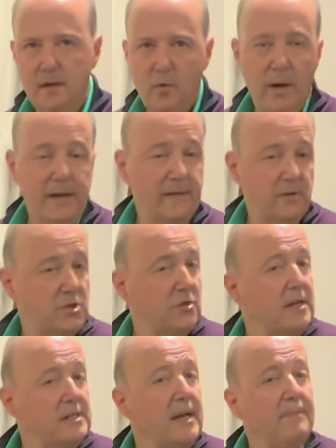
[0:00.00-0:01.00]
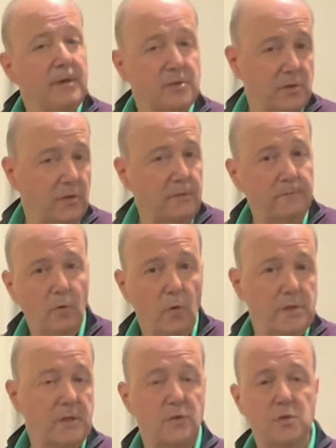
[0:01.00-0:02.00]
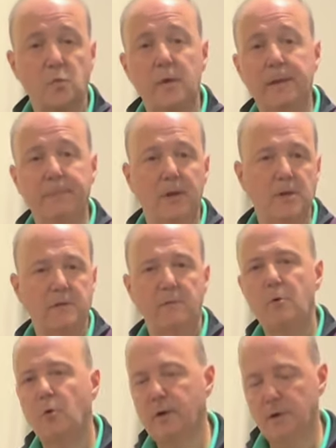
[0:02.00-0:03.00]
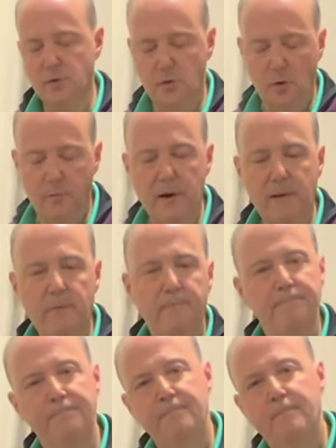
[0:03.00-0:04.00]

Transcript: do I need to stretch that muscle, or is it just weak because of a motor control problem?